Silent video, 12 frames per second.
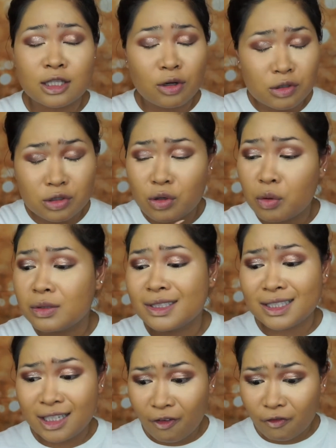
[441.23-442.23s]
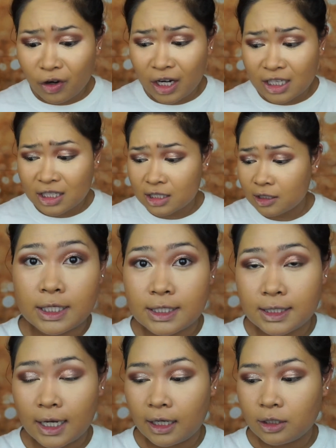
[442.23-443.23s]
There's no difference. This
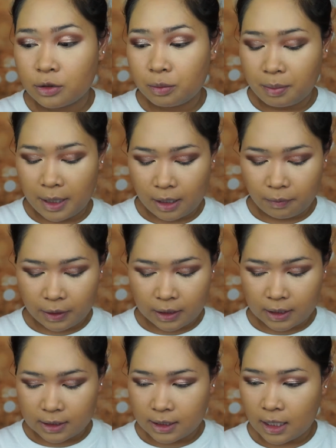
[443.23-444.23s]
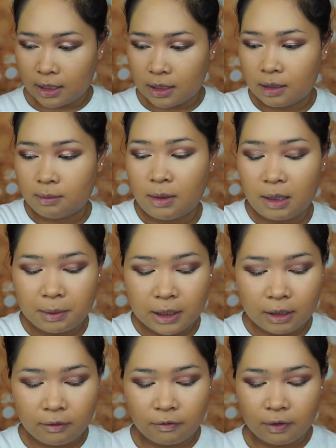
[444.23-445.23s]
side to bake, we're gonna take the
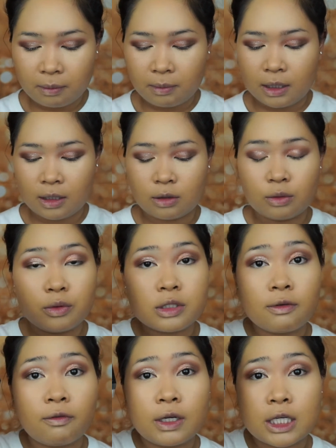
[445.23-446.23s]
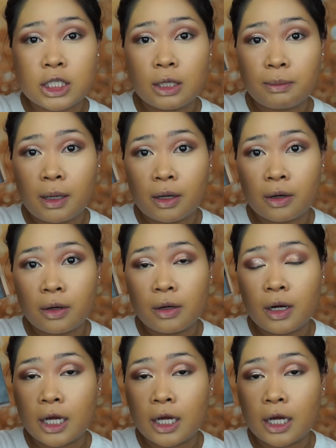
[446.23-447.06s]
Maybelline Fit Me Loose Finishing Powder.